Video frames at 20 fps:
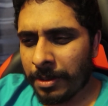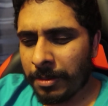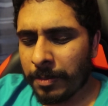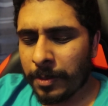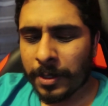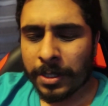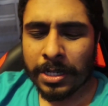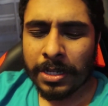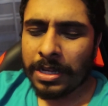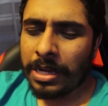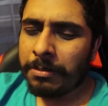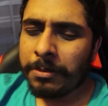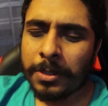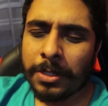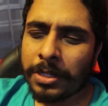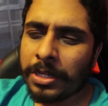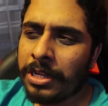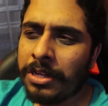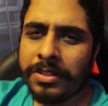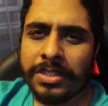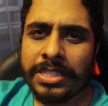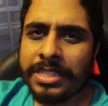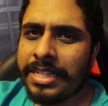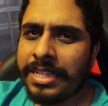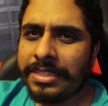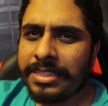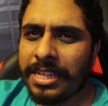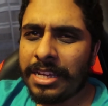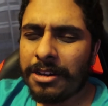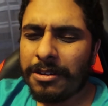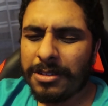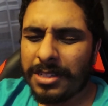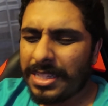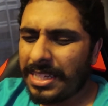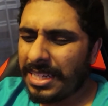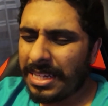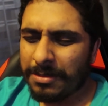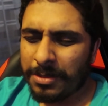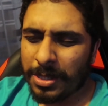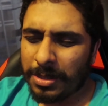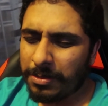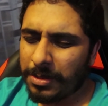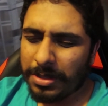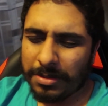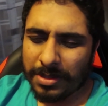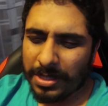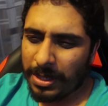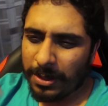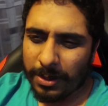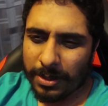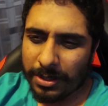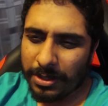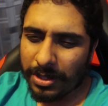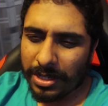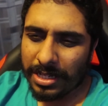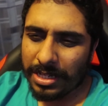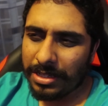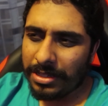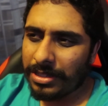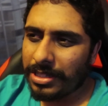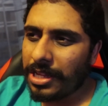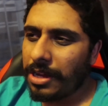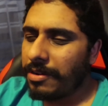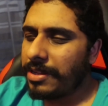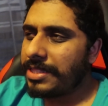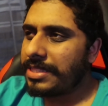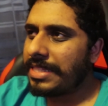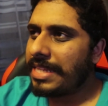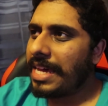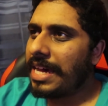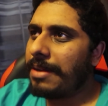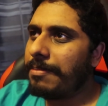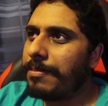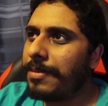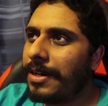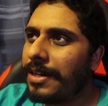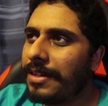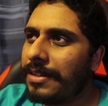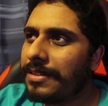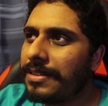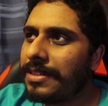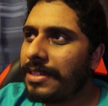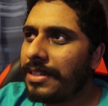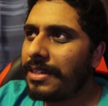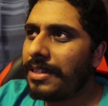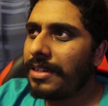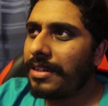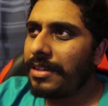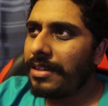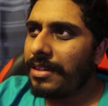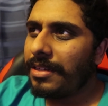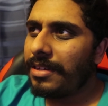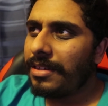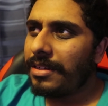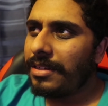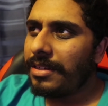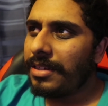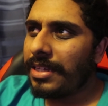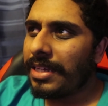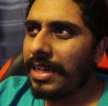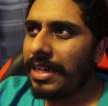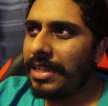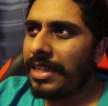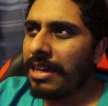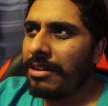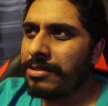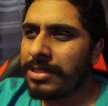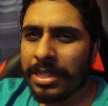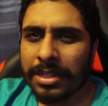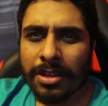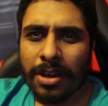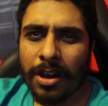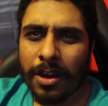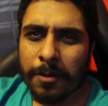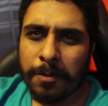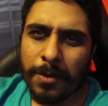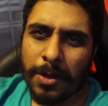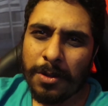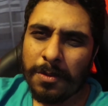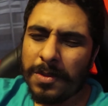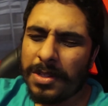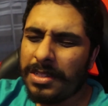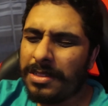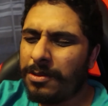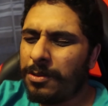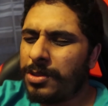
I'm not gonna go into detail. Yeah, I'm not gonna go into that. But yeah, that was a dark moment.